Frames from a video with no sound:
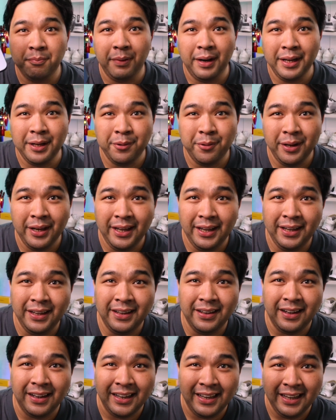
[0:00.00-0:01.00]
By the
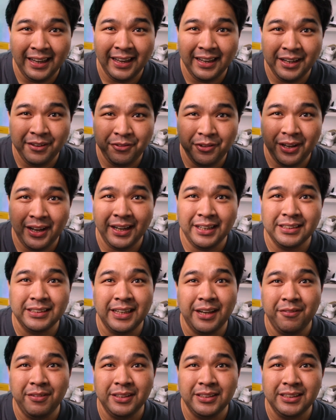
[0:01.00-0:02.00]
way, again, if you guys
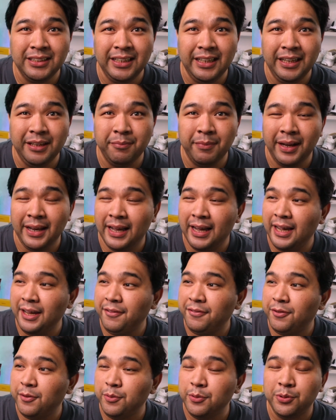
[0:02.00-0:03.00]
haven't seen my
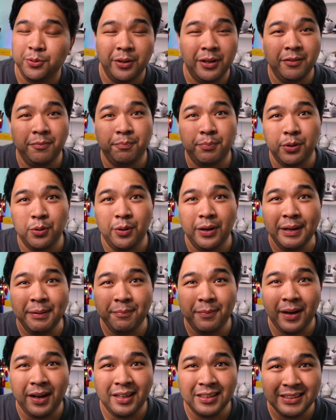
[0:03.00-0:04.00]
iPhone 12 Pro
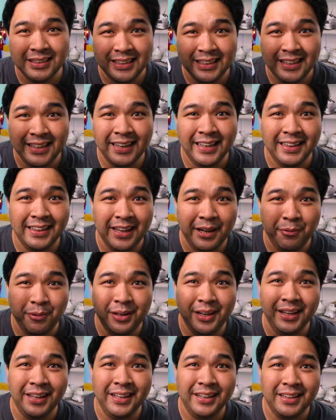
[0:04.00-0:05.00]
unboxing yet, I
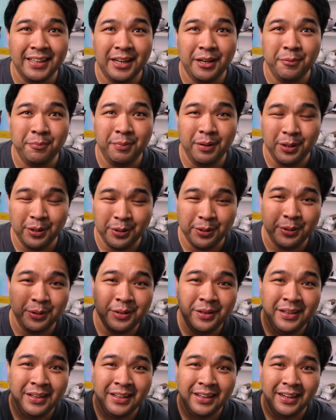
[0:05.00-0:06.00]
will link it down
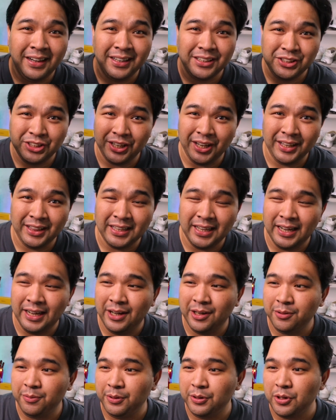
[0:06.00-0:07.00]
below. Check it
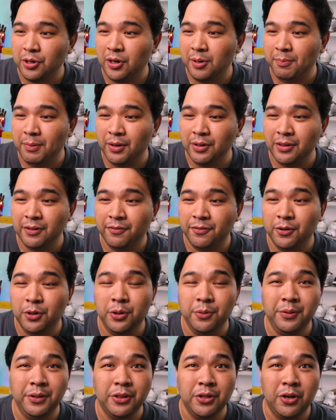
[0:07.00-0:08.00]
out. We talk about the
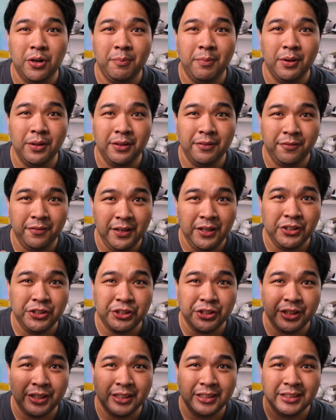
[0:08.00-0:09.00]
phone, we talk about the
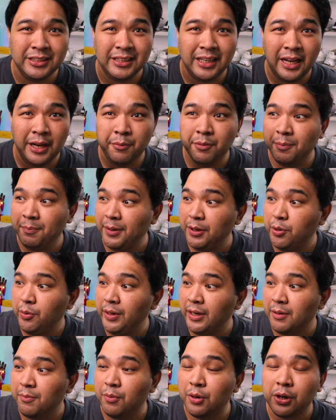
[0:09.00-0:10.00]
features. I will be
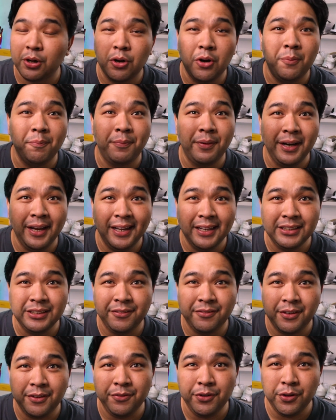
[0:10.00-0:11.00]
doing a more
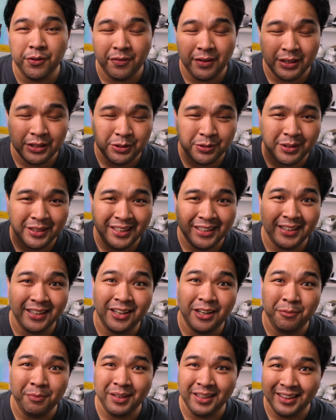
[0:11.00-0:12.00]
comprehensive review of this one in the
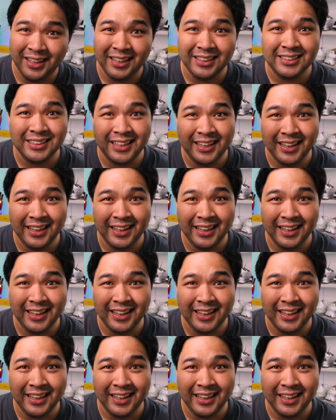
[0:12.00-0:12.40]
coming days